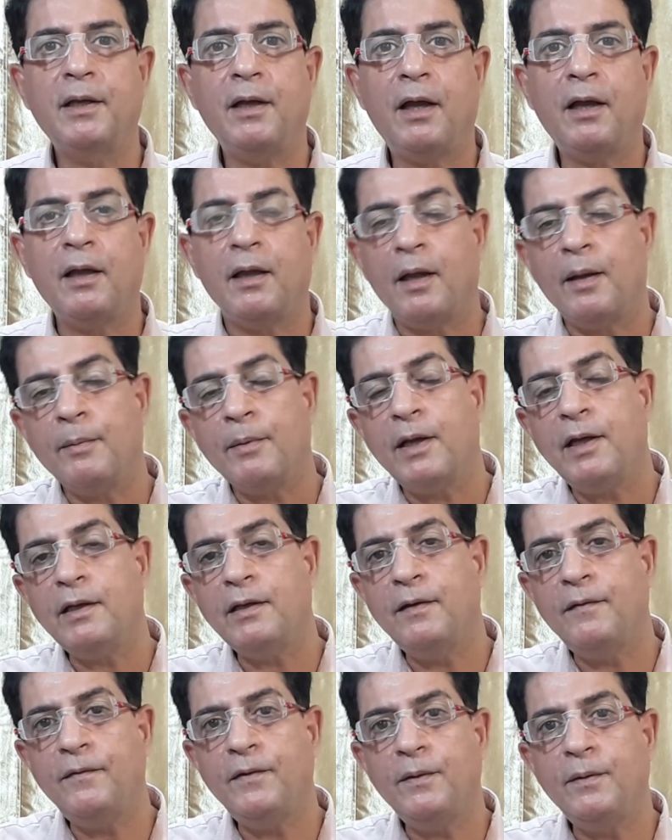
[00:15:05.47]
I'm going to
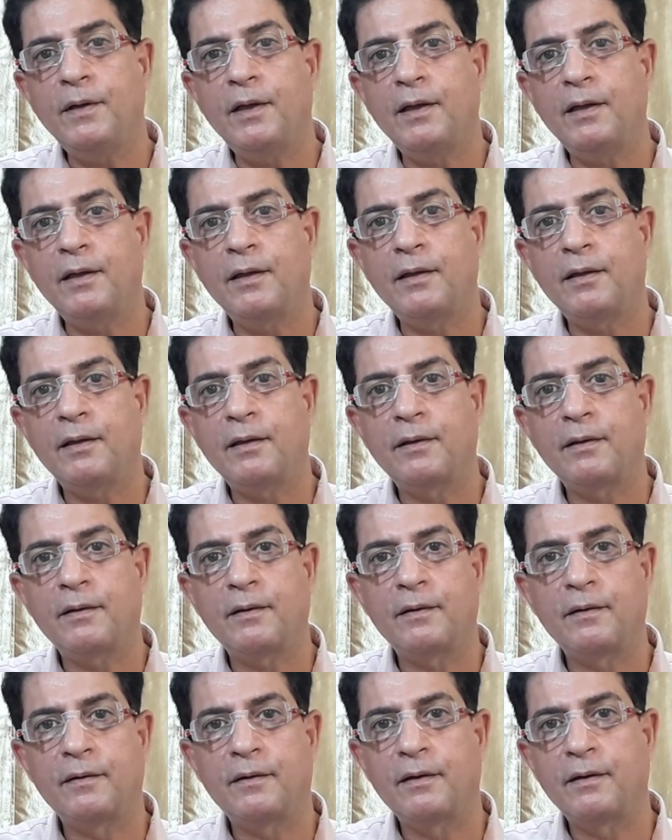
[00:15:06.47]
give you
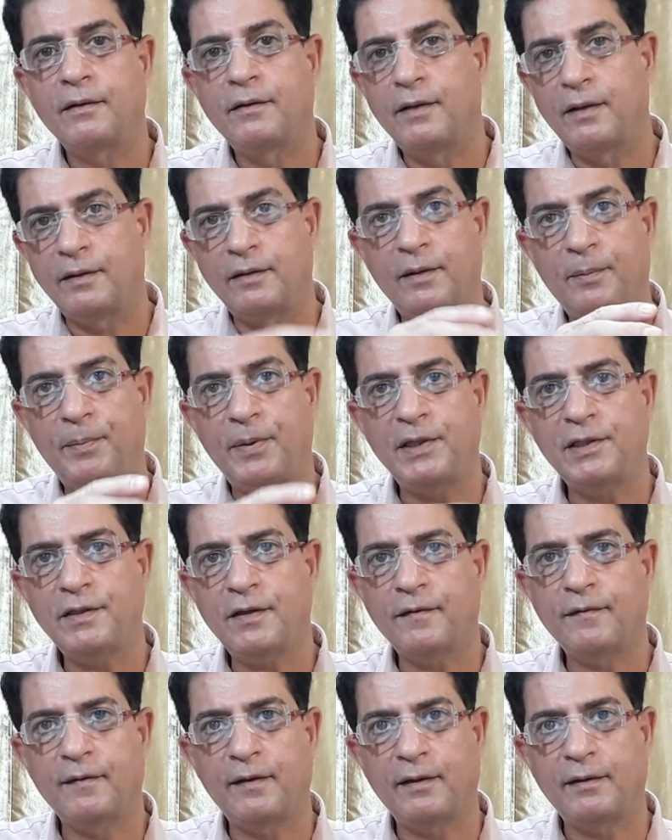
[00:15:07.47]
the
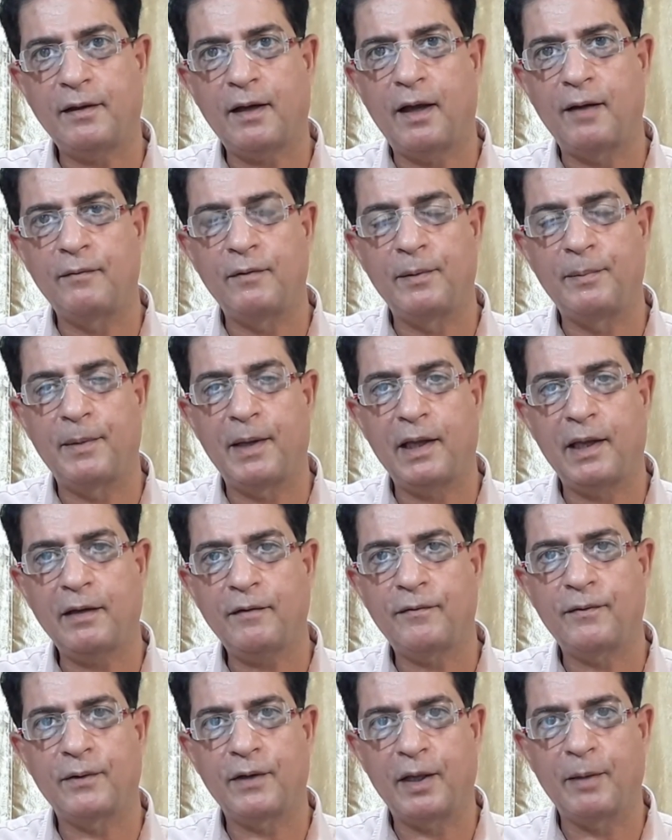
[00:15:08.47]
pictures that I will make
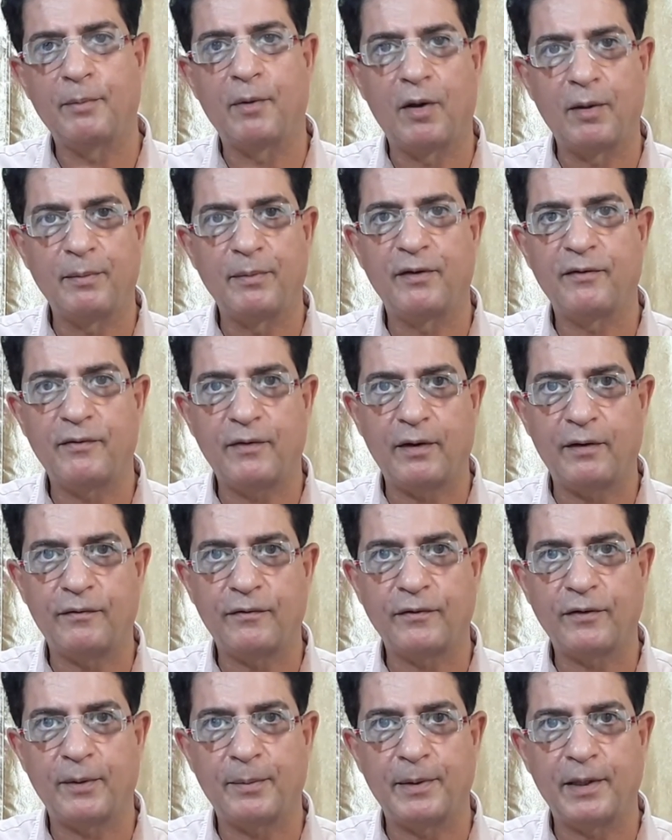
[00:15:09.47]
for Imam
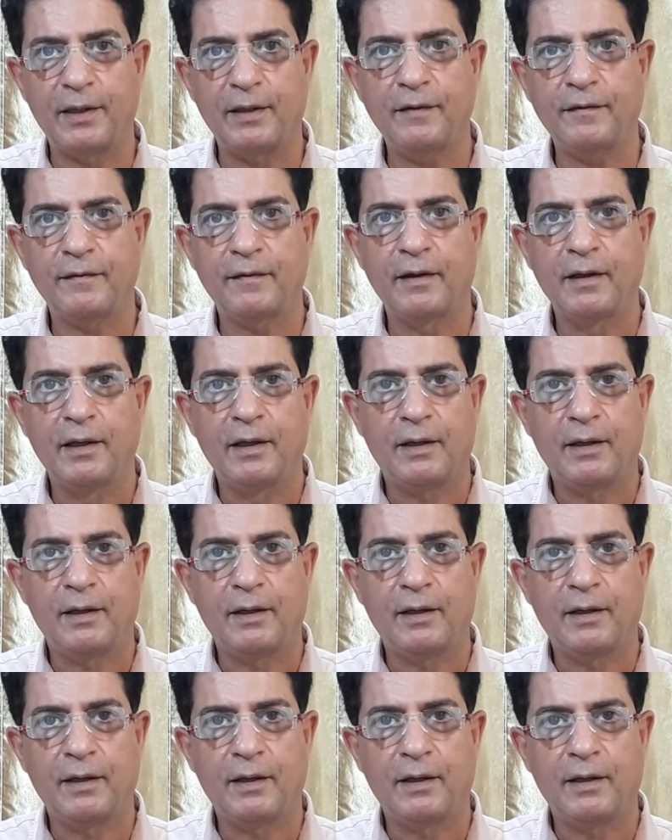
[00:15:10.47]
of Tabez,